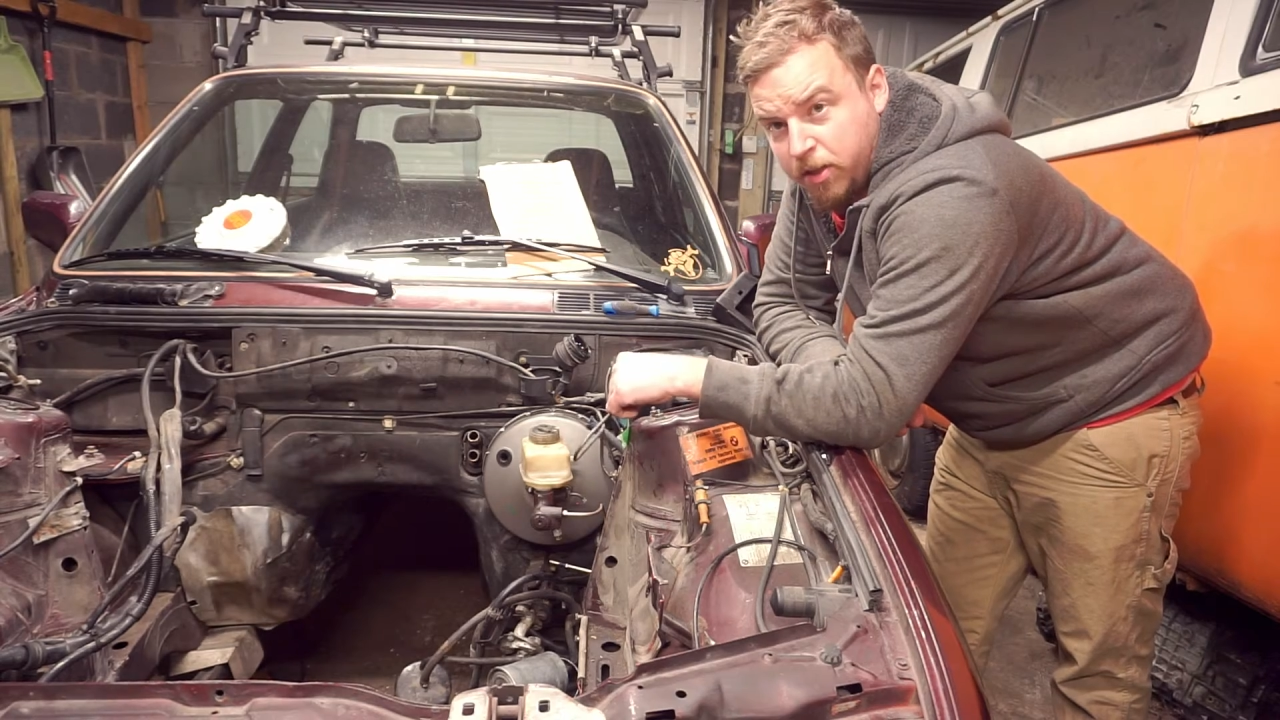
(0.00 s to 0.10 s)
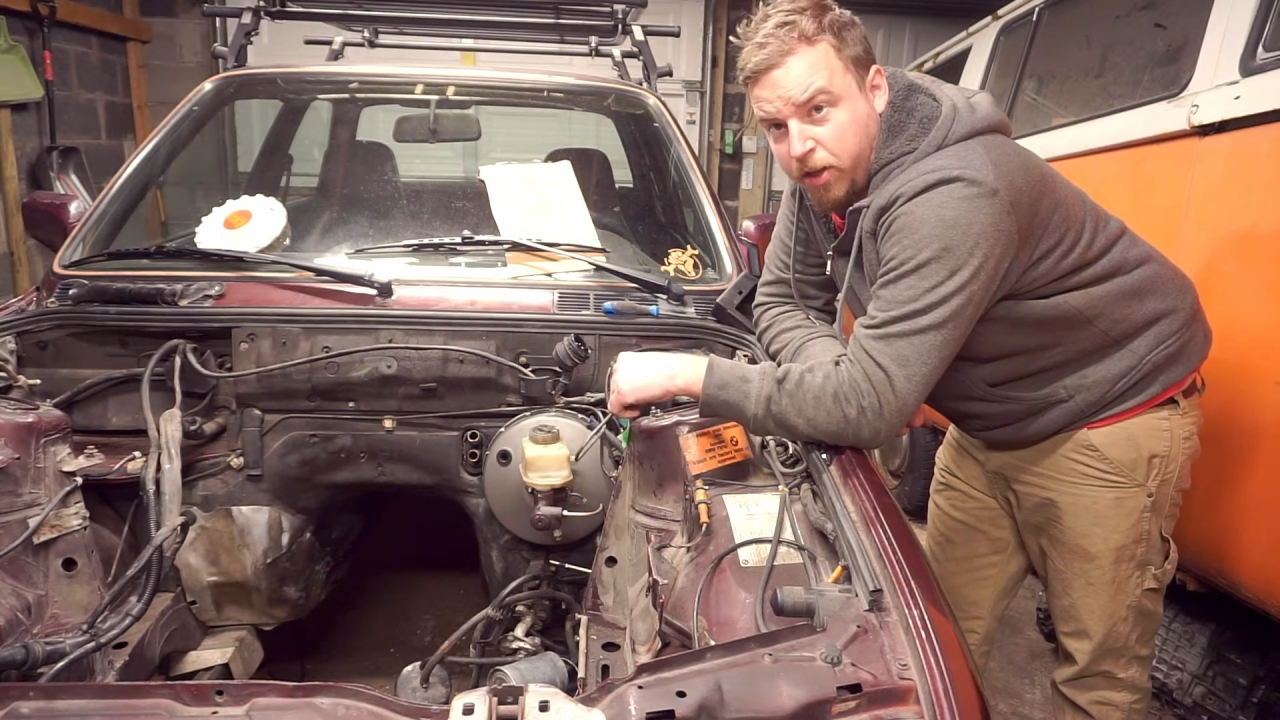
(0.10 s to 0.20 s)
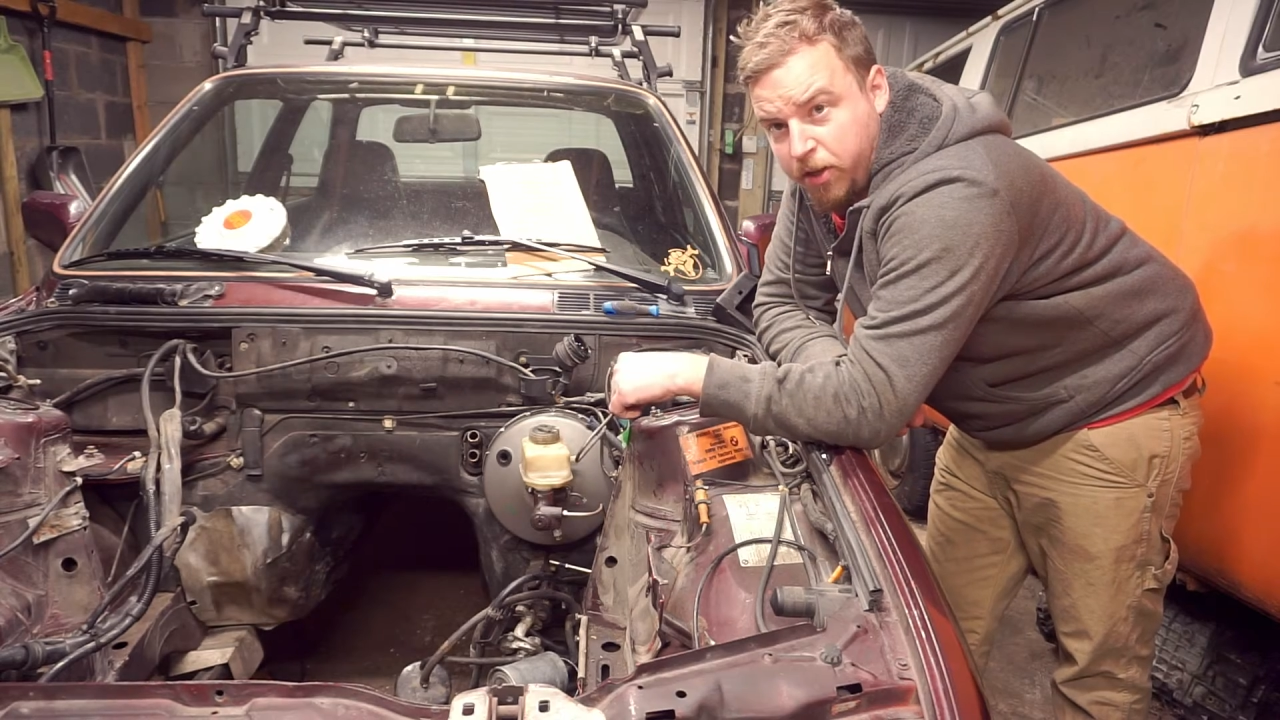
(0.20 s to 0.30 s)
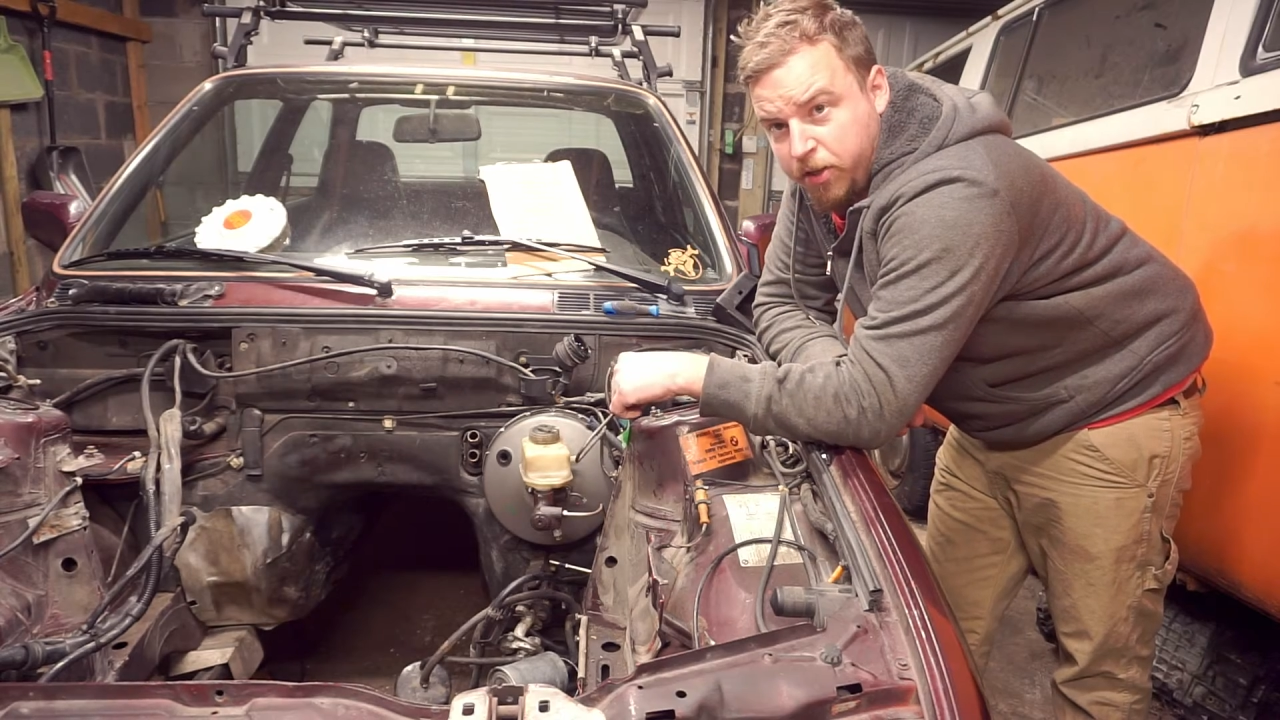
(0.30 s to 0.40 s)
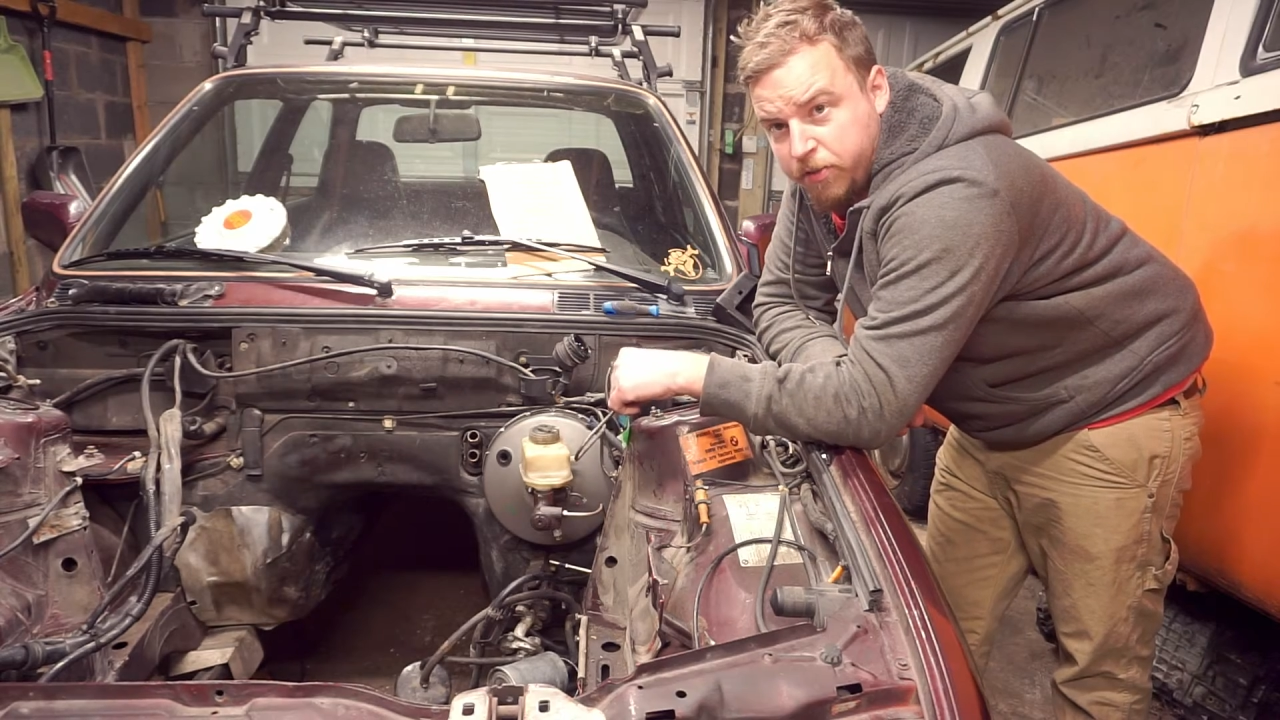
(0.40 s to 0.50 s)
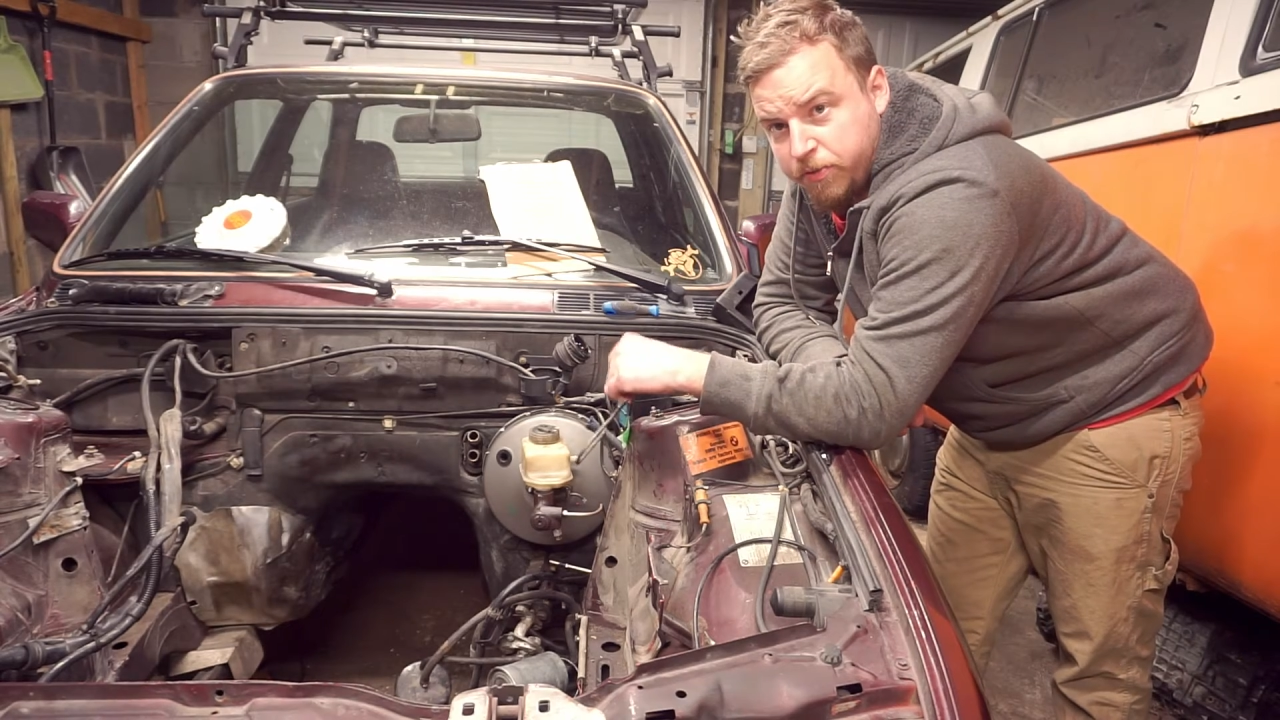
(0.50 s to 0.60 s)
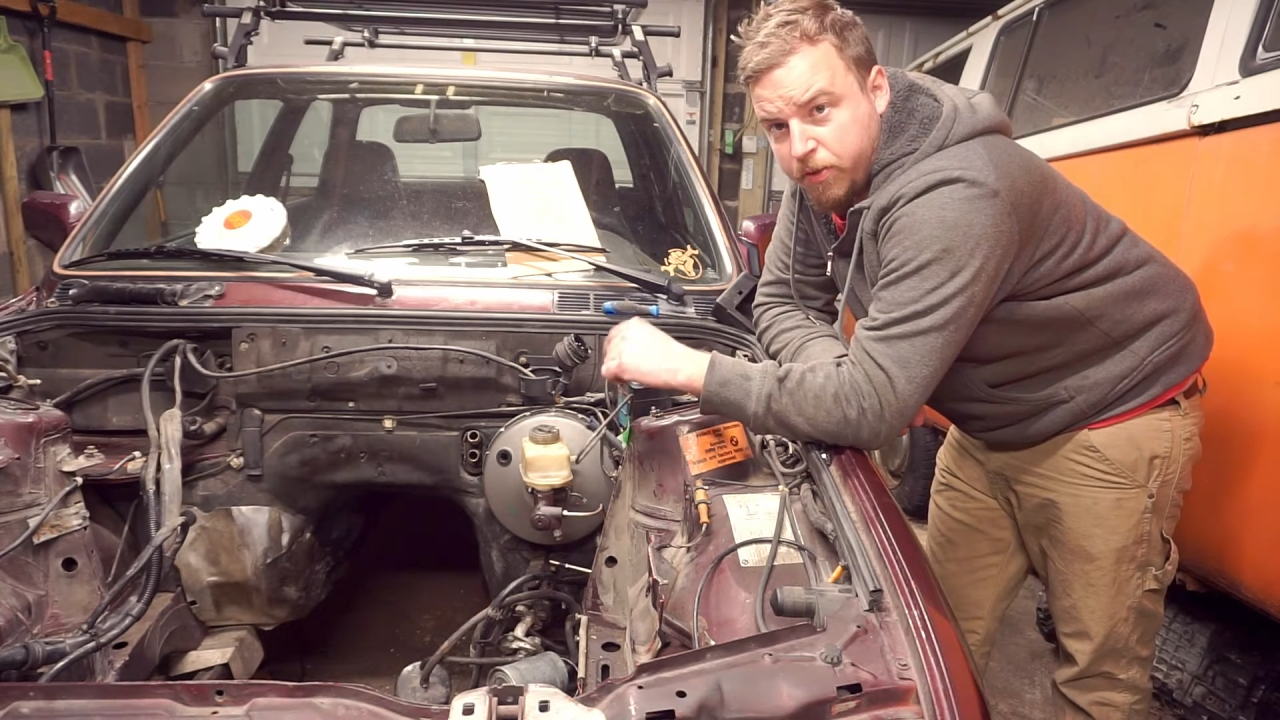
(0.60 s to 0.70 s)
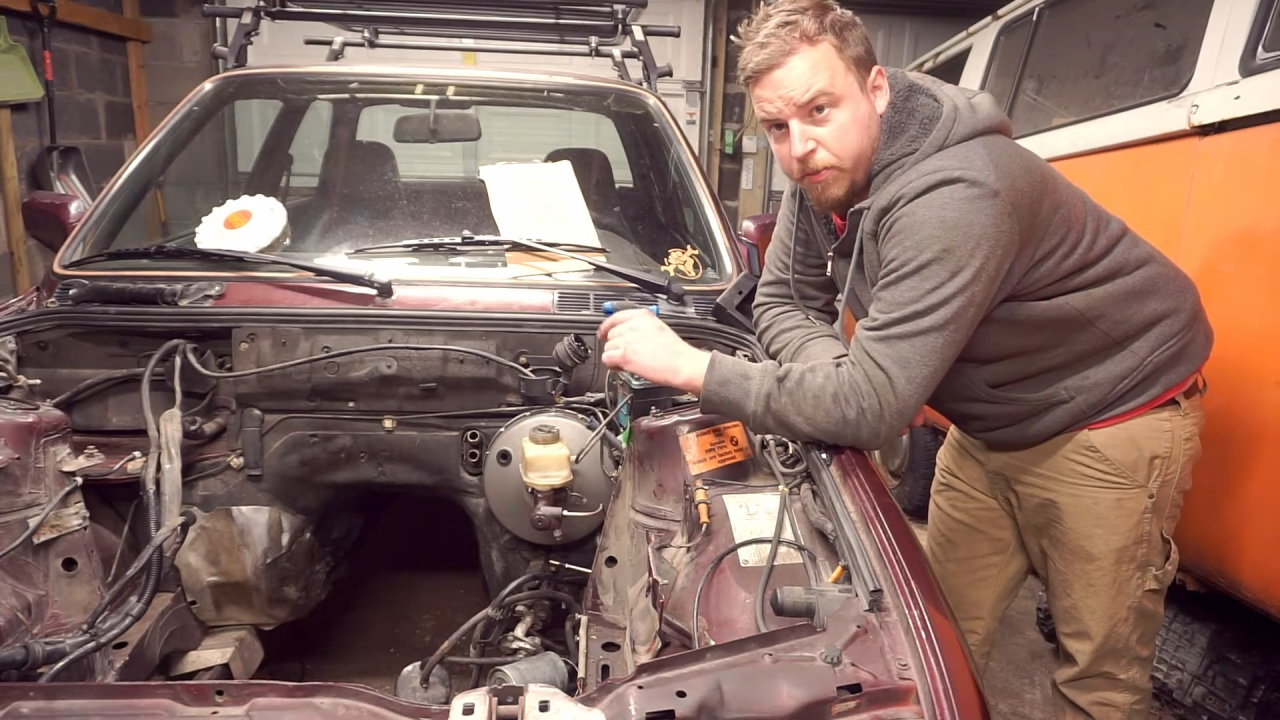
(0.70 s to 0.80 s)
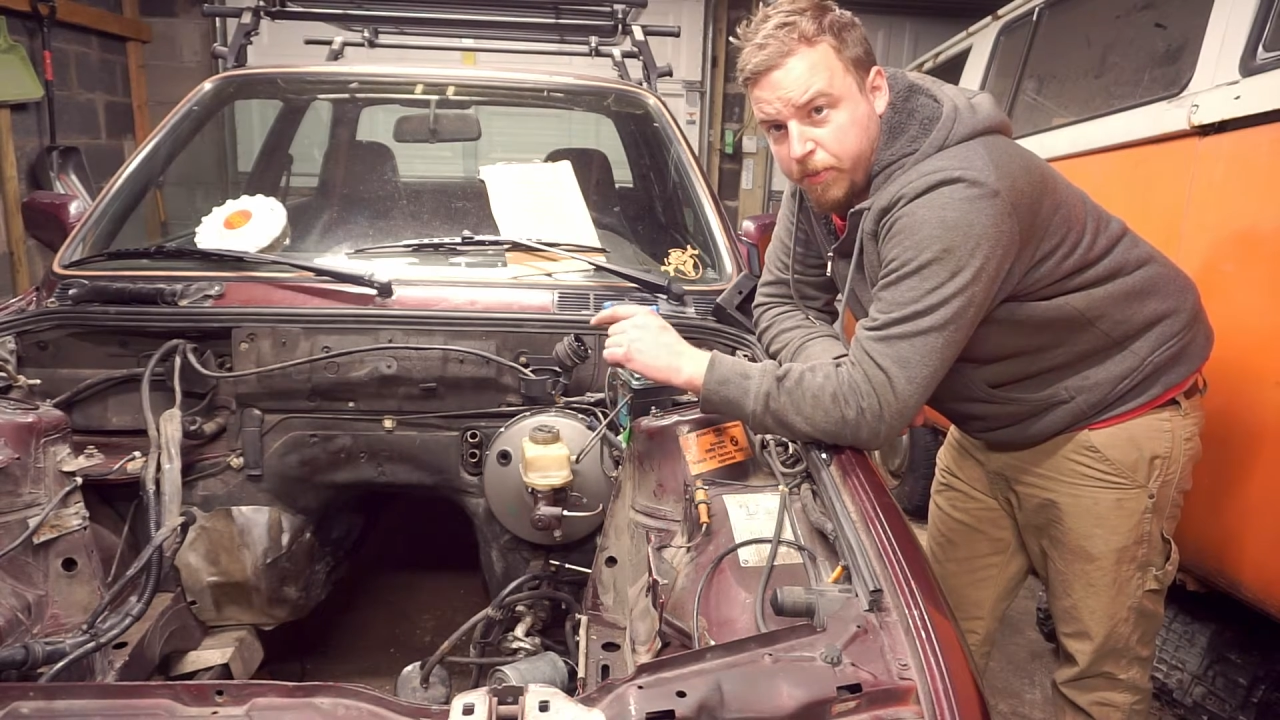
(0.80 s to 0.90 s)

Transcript: line from the